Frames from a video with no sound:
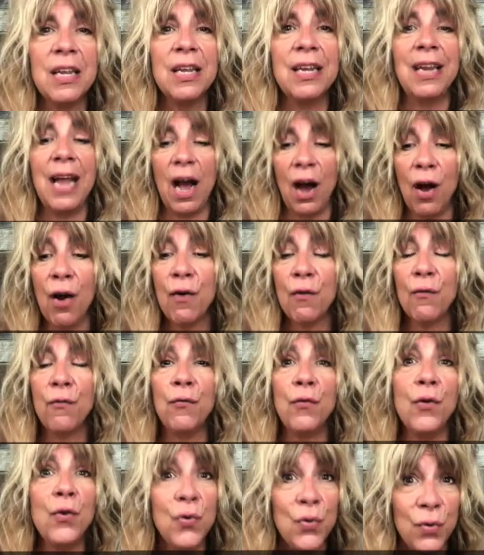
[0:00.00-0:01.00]
Now,
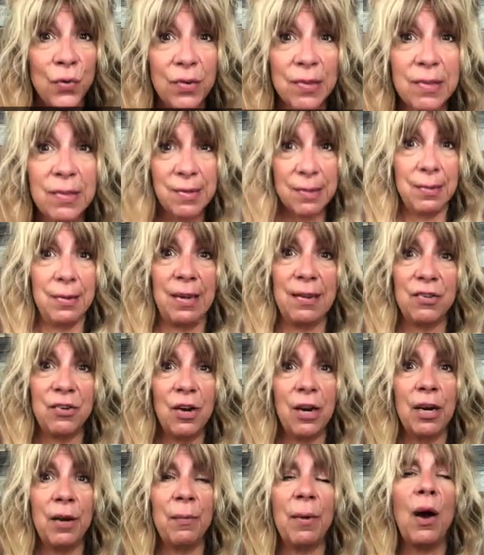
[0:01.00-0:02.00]
foods, let's
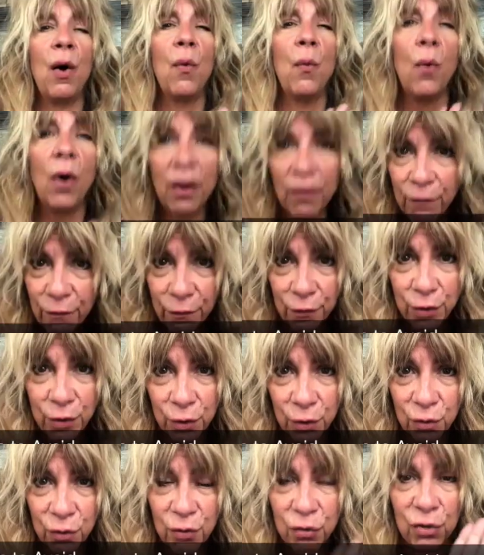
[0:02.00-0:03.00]
talk about what
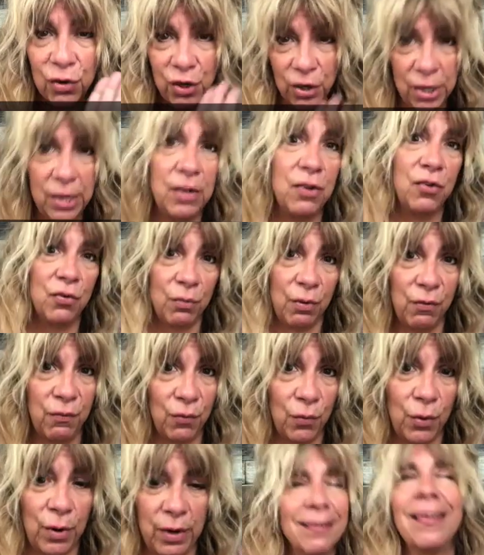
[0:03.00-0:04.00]
foods you need to
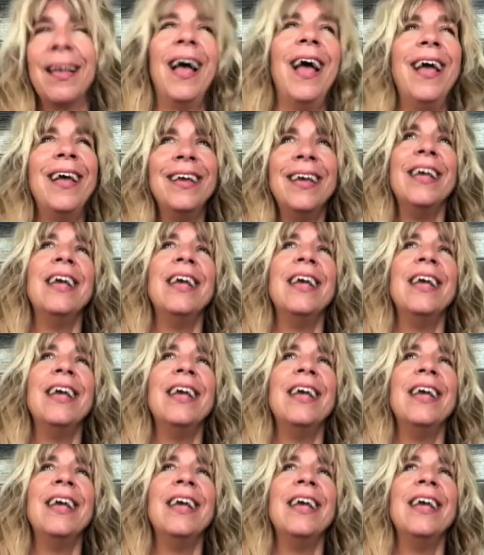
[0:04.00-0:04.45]
avoid, okay?